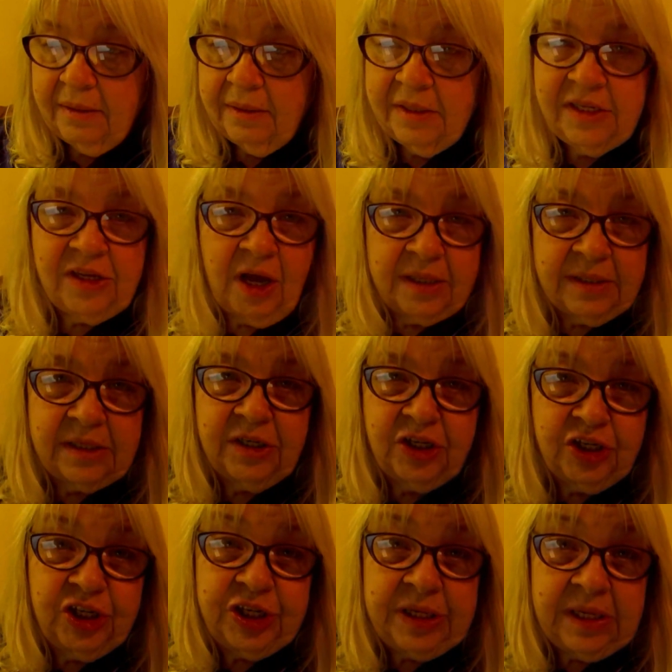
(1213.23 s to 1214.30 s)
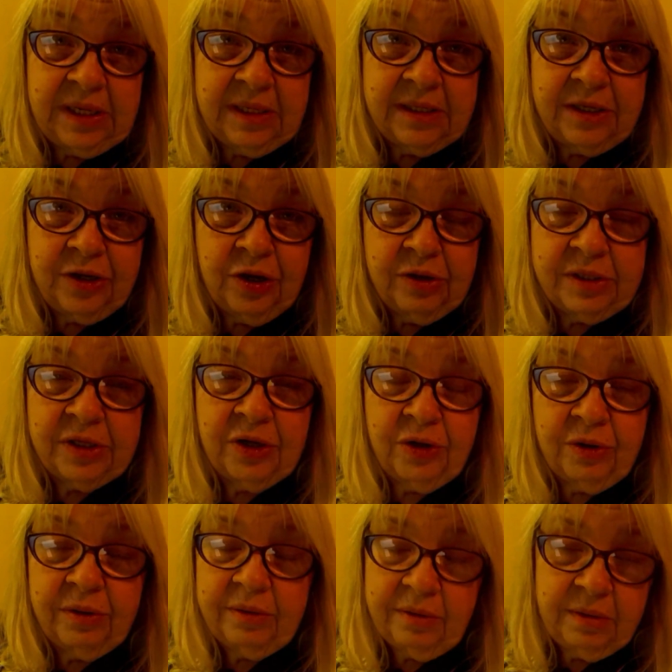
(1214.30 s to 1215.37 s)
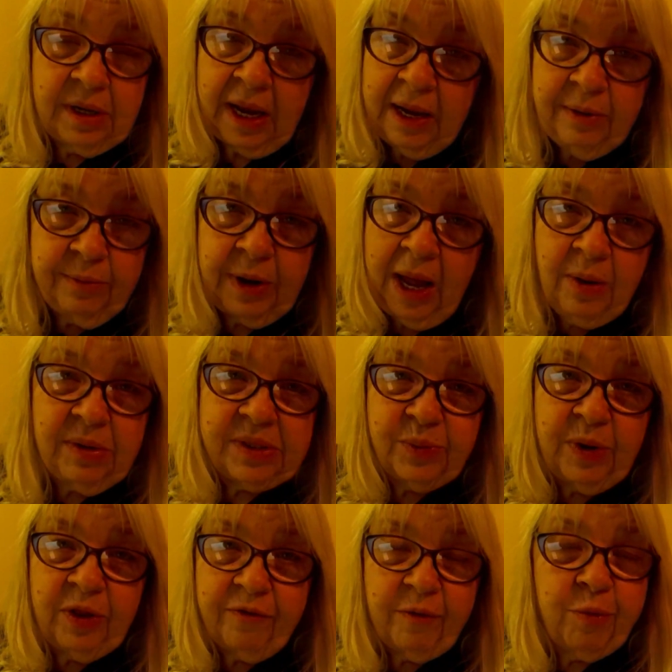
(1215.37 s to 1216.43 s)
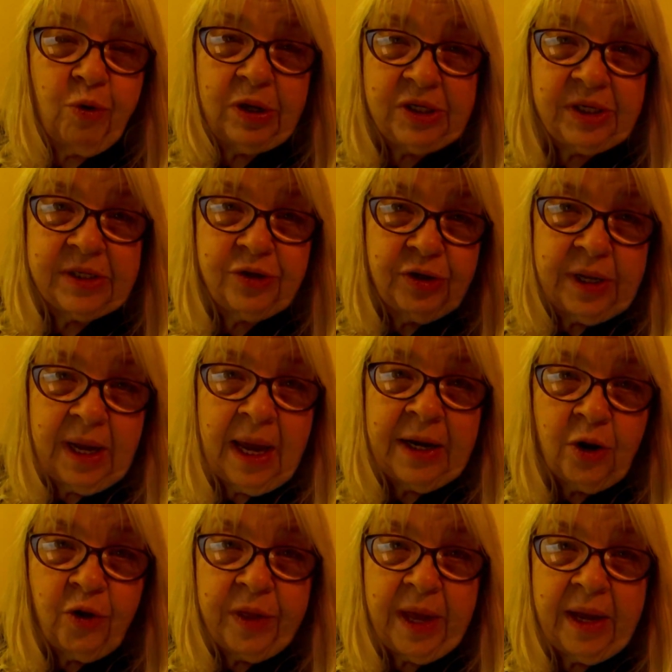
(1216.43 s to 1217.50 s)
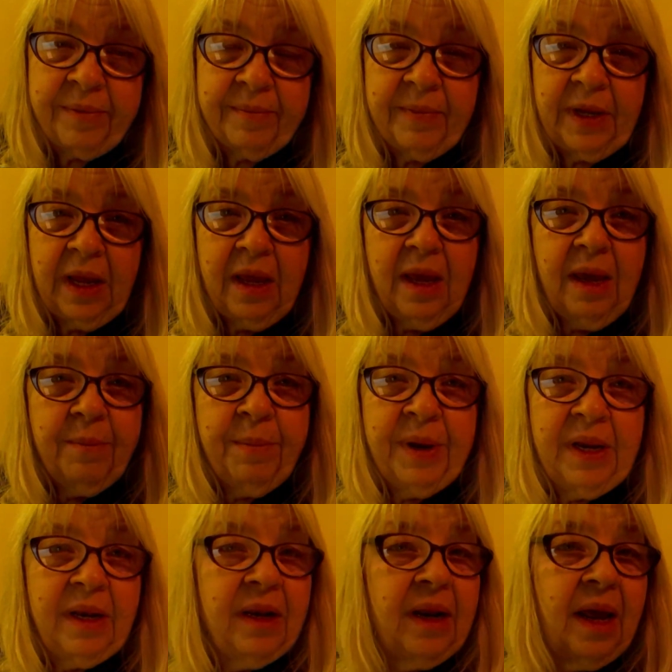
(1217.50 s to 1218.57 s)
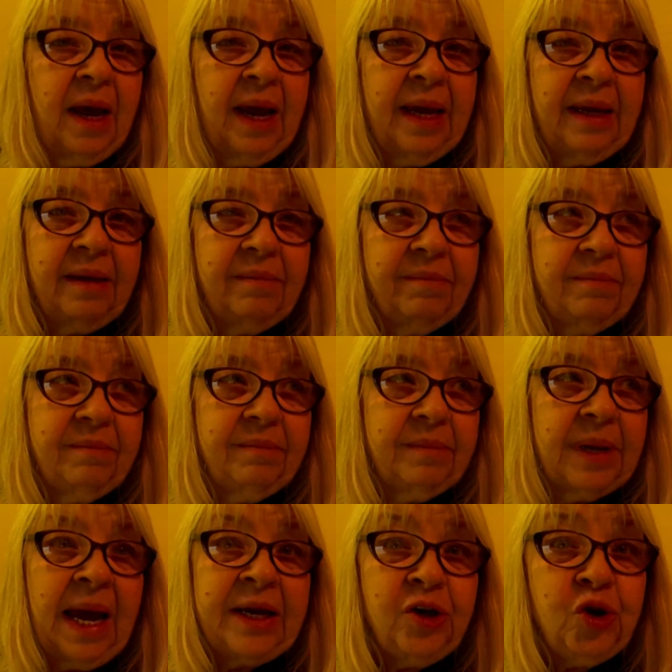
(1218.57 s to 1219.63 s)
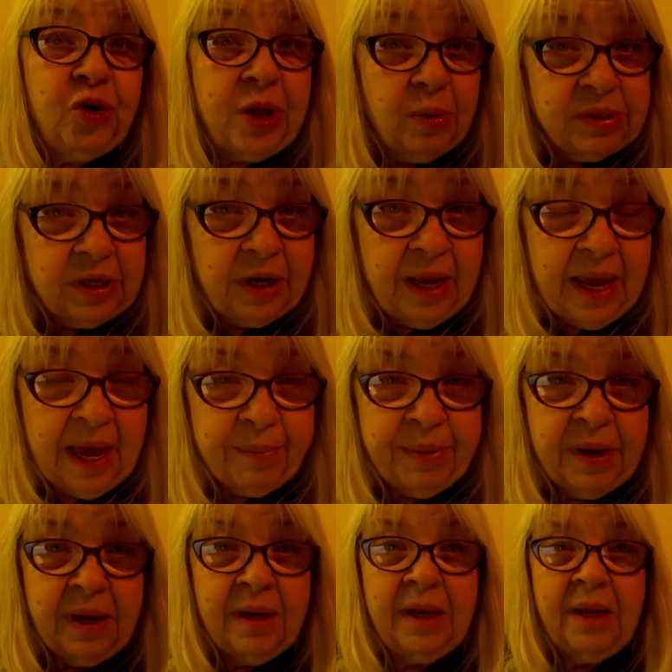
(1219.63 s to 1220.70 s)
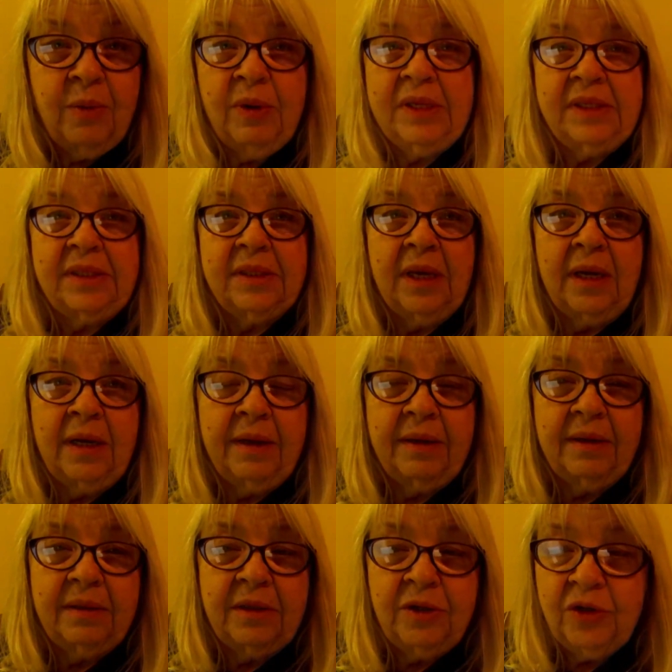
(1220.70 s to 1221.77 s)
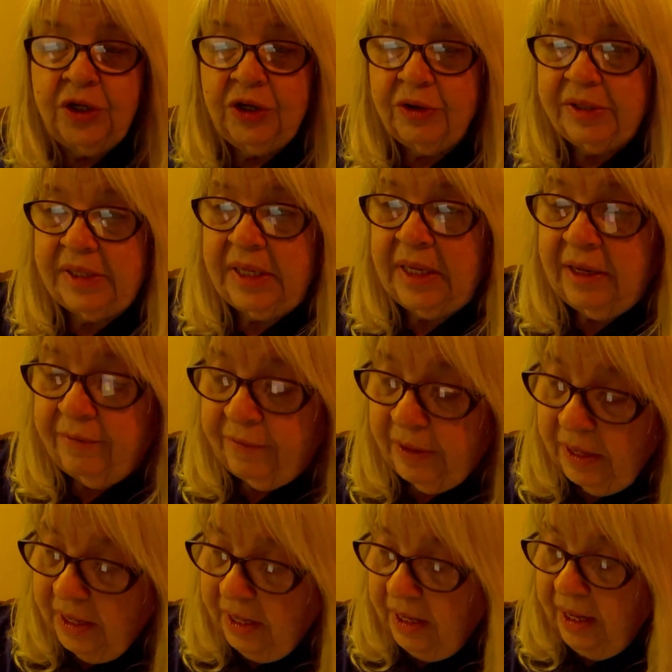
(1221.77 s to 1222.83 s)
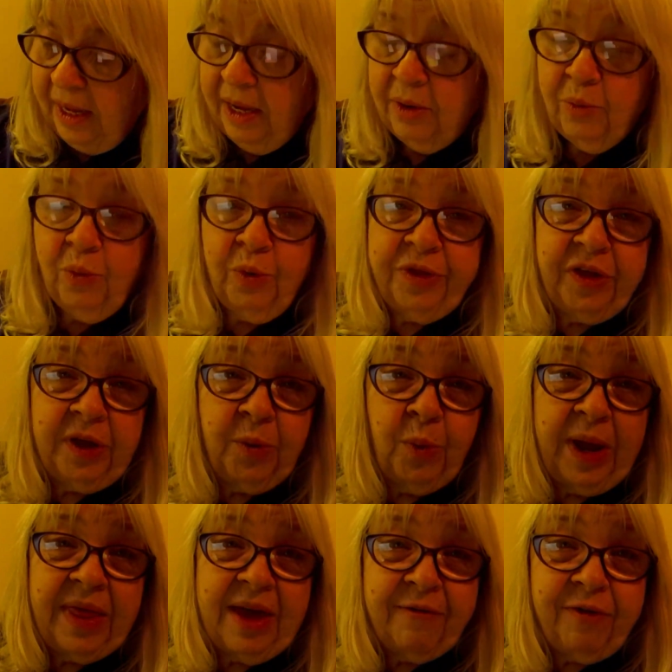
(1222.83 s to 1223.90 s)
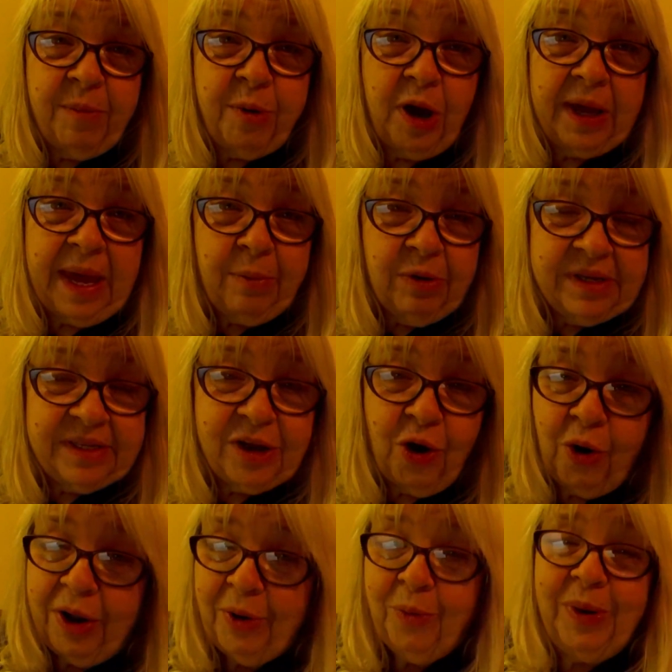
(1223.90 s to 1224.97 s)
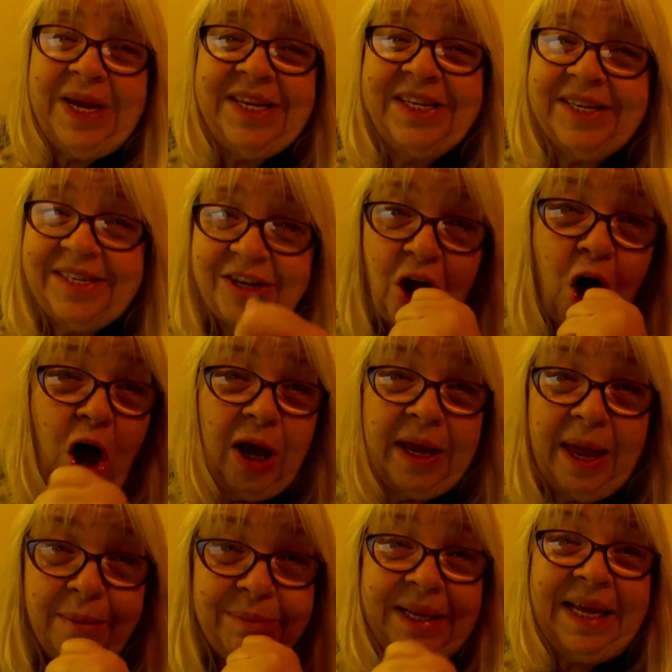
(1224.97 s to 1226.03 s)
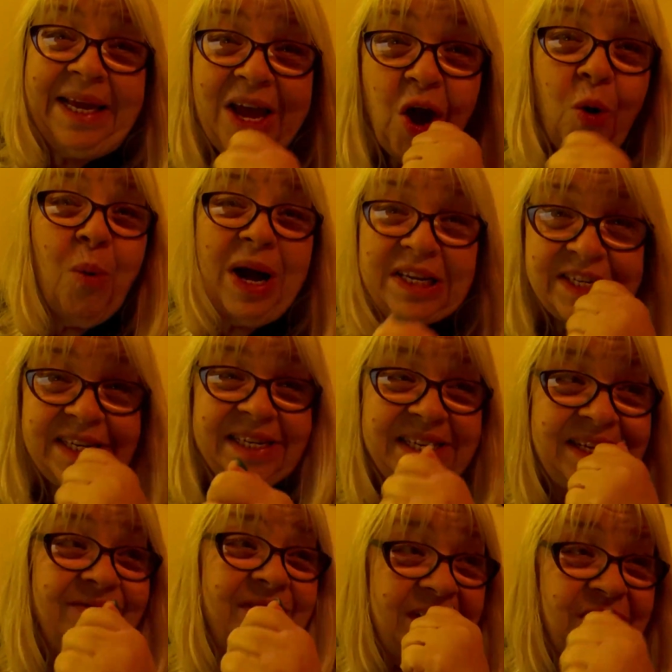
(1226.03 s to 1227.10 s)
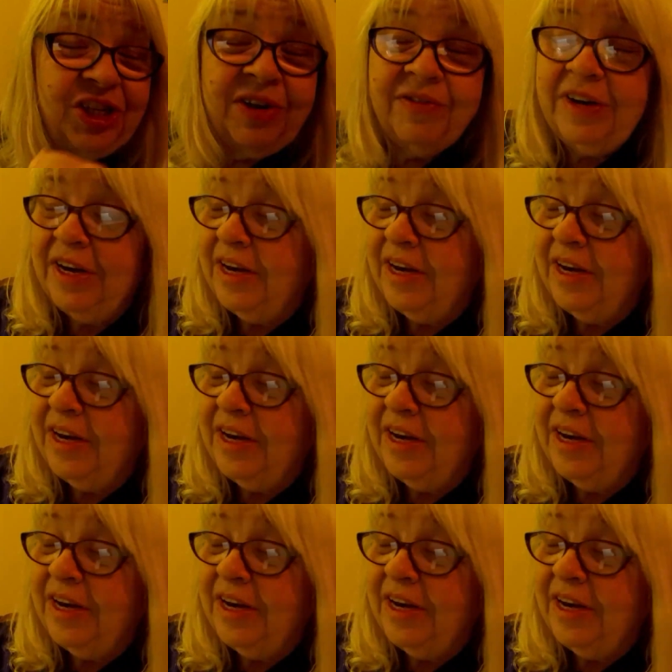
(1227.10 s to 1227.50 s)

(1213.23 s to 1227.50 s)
sausage and cheese, you know, so I, I was well over points yesterday. I know that. But I I knew that was going to happen. It was uh, New Year's Eve, and with the way that football game was going, we just all kept watching TV, shoving